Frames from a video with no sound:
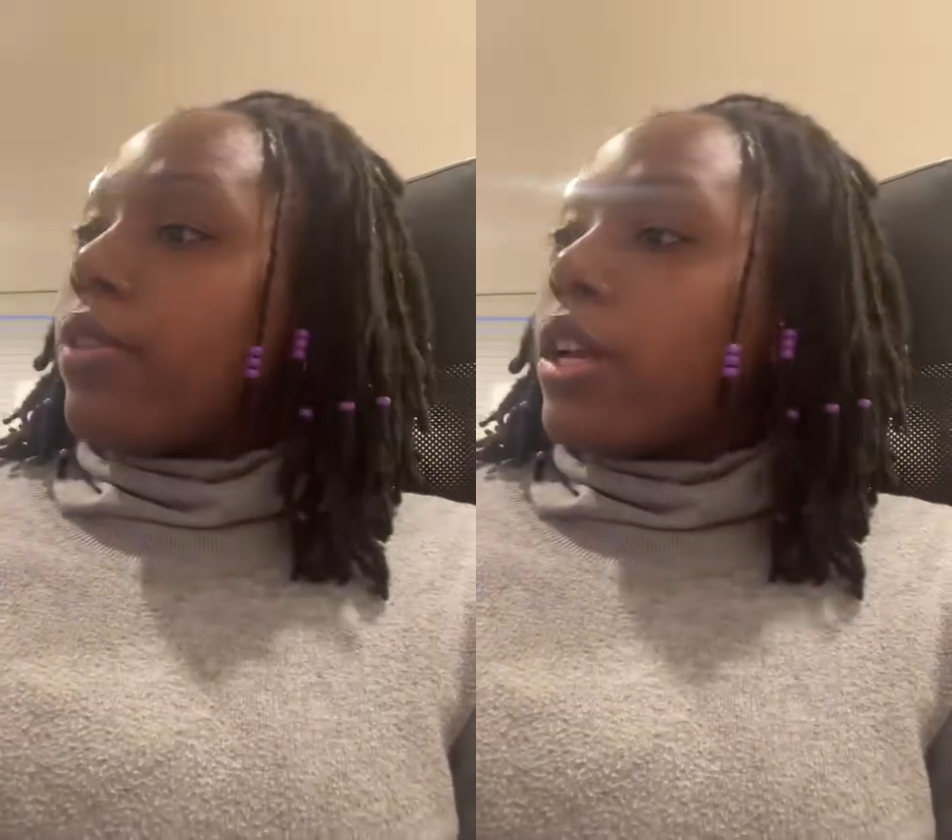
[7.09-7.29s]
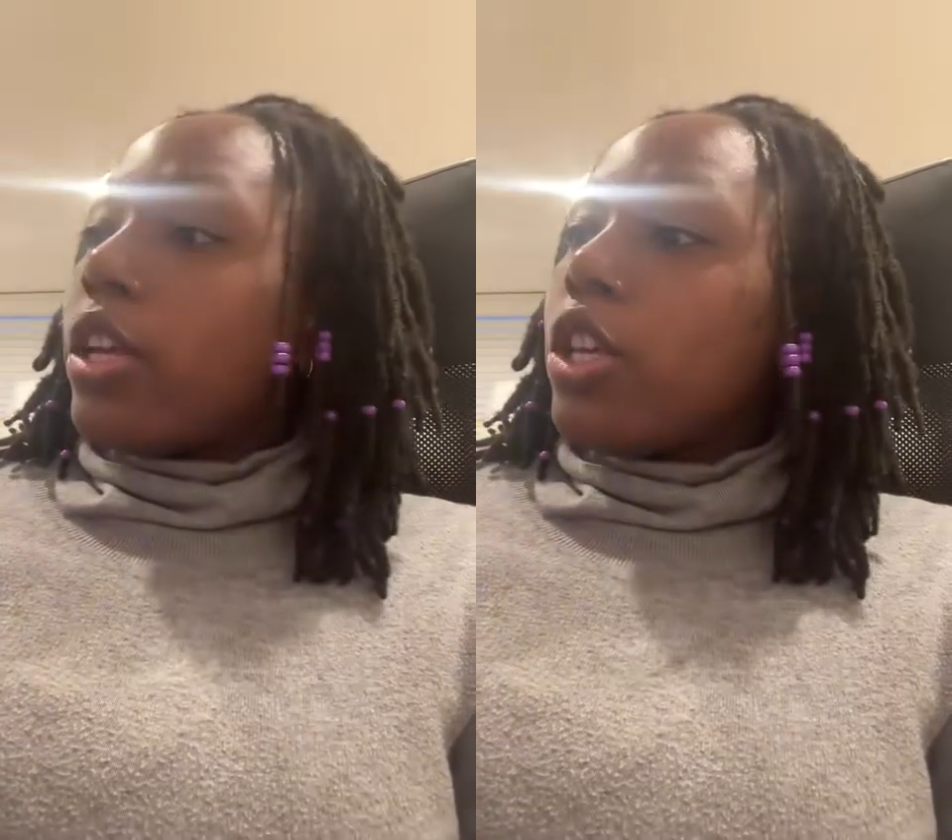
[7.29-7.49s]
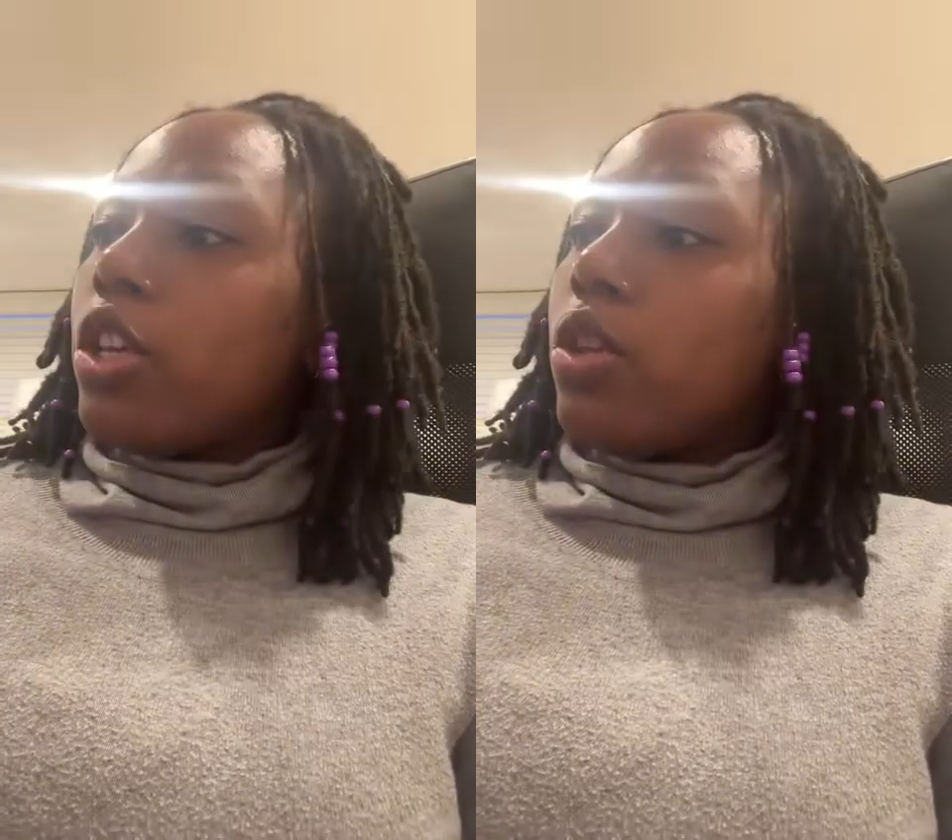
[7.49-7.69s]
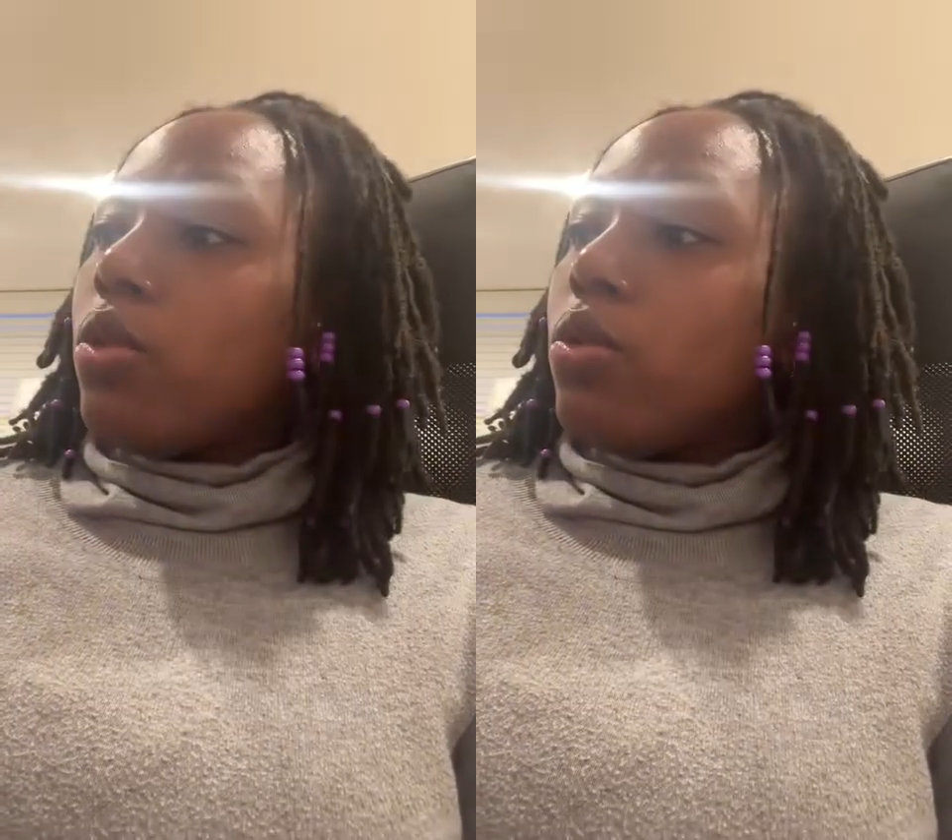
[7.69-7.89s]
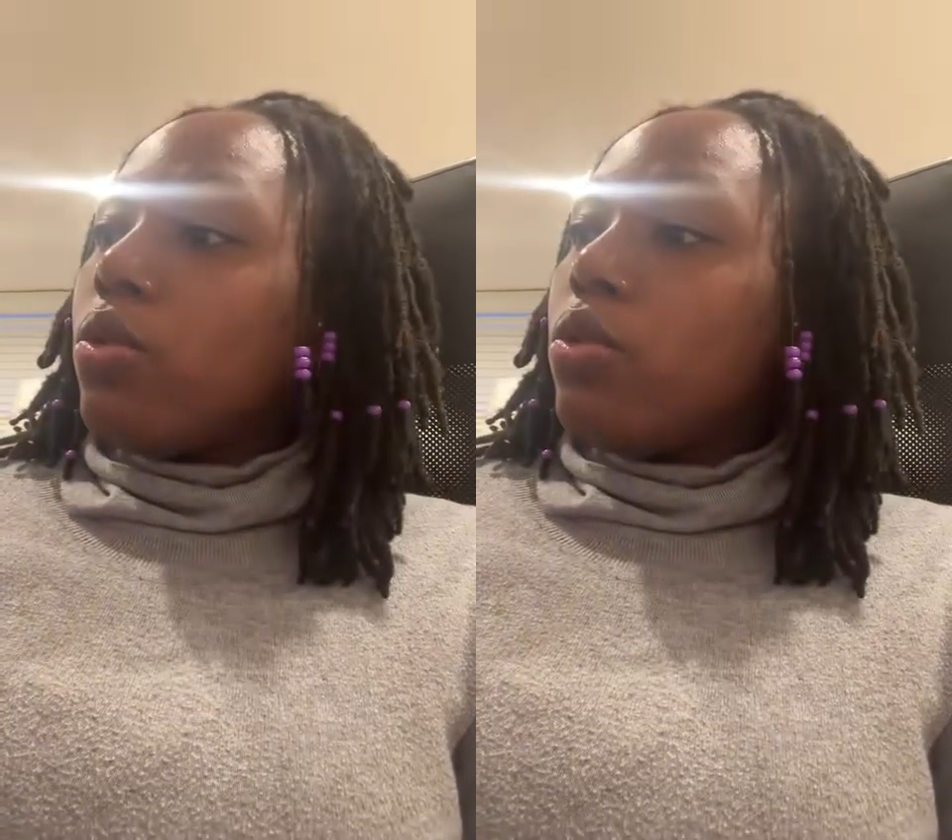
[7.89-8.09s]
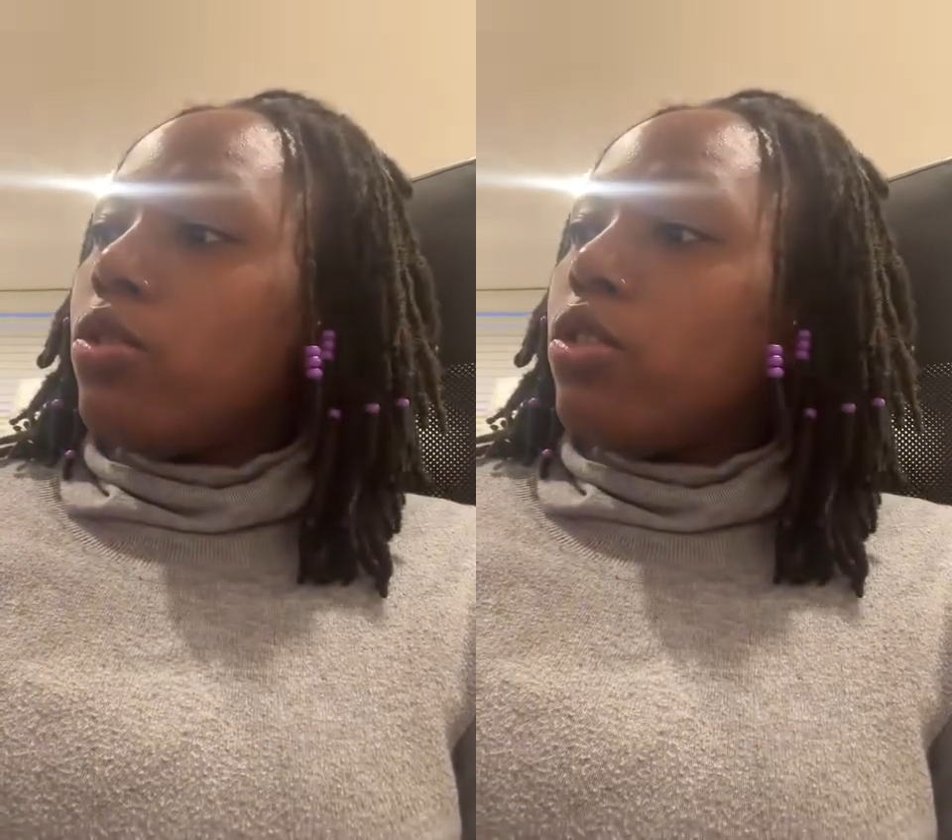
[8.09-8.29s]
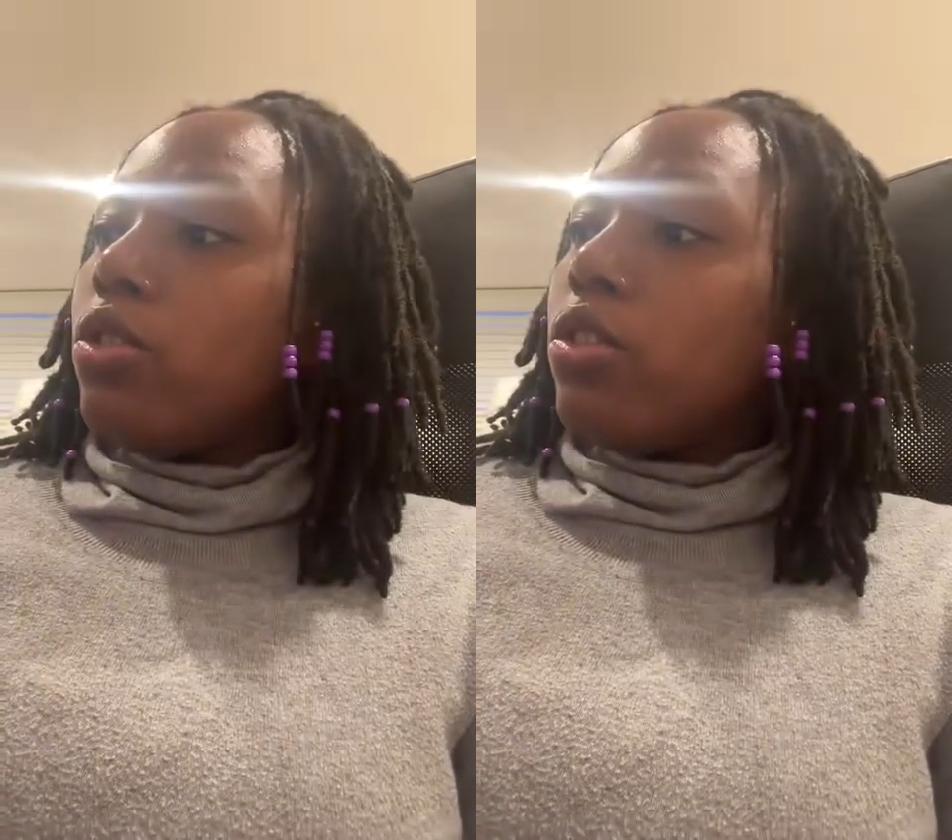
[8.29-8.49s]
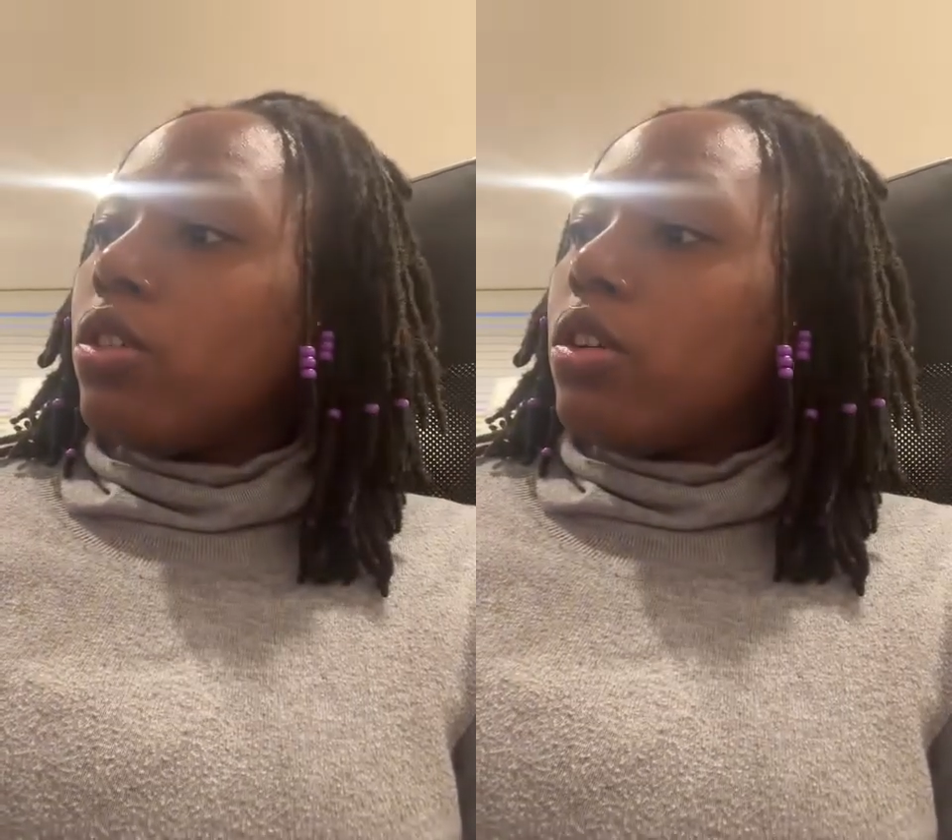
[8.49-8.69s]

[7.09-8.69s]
a huge